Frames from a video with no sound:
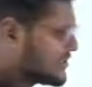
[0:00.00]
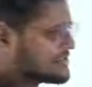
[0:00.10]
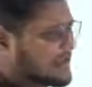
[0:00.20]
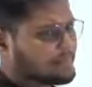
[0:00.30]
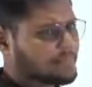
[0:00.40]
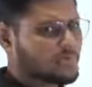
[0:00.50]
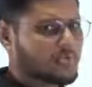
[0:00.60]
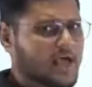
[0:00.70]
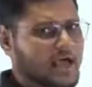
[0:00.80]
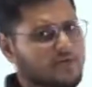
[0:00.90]
example,
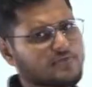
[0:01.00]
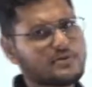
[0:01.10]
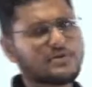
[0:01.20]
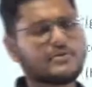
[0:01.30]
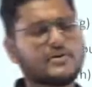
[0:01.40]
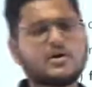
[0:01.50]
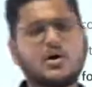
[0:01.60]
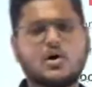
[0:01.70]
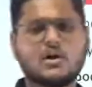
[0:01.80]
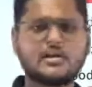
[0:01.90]
we have different
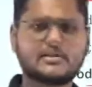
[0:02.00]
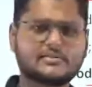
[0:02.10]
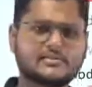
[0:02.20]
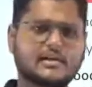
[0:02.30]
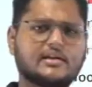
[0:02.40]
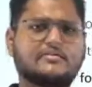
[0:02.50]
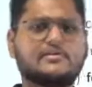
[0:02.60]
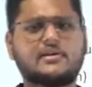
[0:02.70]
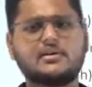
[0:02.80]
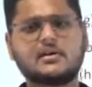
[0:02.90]
Horlicks and
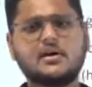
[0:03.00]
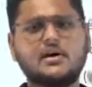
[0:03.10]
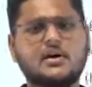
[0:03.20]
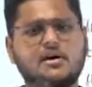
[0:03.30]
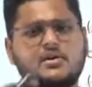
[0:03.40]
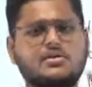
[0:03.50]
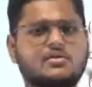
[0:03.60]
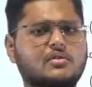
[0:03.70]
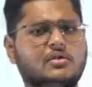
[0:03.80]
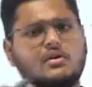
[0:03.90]
different
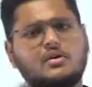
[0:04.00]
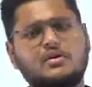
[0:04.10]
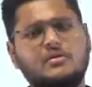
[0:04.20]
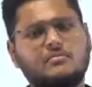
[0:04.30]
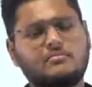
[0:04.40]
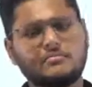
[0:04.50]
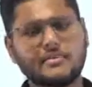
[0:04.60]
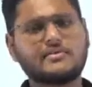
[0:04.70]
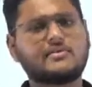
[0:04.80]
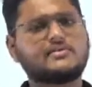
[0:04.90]

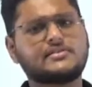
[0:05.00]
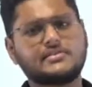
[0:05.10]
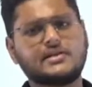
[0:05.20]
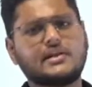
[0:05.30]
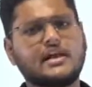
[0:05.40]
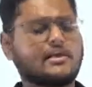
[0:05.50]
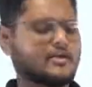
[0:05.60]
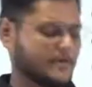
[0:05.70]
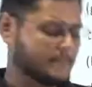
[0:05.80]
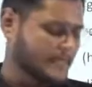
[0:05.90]
beverages here, like
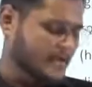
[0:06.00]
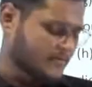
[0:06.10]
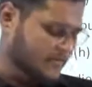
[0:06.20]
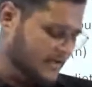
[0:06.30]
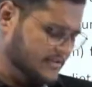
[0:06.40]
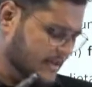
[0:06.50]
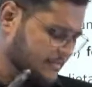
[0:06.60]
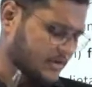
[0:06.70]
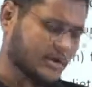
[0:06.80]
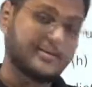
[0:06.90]
for
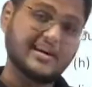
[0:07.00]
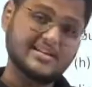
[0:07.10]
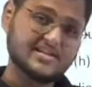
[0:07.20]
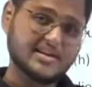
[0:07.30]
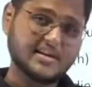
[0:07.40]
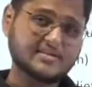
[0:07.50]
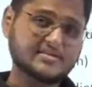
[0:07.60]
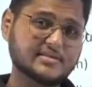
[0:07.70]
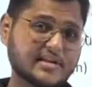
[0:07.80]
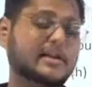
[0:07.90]
example, you have energy drinks
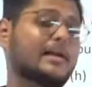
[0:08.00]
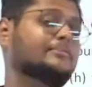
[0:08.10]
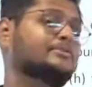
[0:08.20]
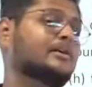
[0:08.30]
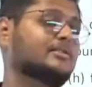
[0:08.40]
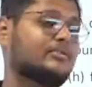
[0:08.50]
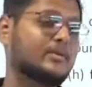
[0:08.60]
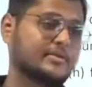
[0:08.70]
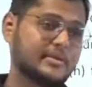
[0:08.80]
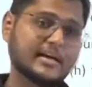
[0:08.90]
that claims that when
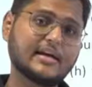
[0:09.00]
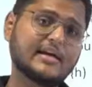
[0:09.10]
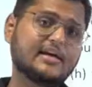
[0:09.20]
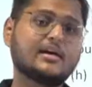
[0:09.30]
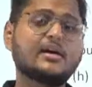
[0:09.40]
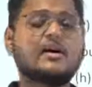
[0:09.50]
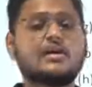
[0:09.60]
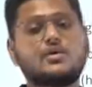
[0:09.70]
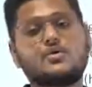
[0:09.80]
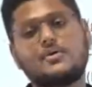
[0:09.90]
you drink it
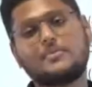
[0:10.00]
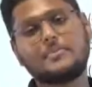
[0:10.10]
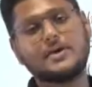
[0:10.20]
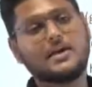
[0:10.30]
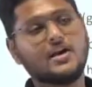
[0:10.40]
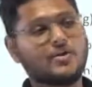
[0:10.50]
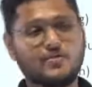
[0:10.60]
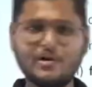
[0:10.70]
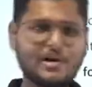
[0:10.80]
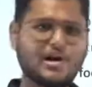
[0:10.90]
you will be
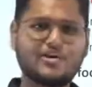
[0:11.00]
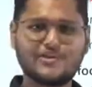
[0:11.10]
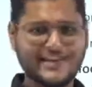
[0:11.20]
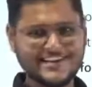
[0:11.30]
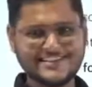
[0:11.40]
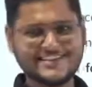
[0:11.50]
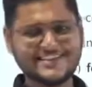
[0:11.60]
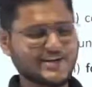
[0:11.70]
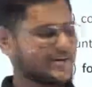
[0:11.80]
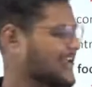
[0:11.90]
full of energy.
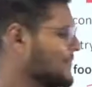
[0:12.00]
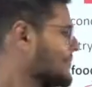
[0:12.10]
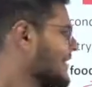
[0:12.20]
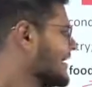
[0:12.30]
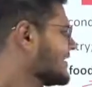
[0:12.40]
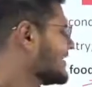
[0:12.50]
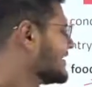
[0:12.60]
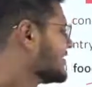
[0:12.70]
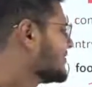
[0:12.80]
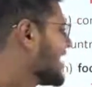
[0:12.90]
Okay, and
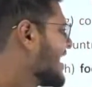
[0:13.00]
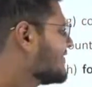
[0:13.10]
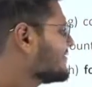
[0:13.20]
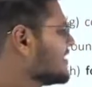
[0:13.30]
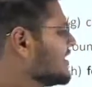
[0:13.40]
then you have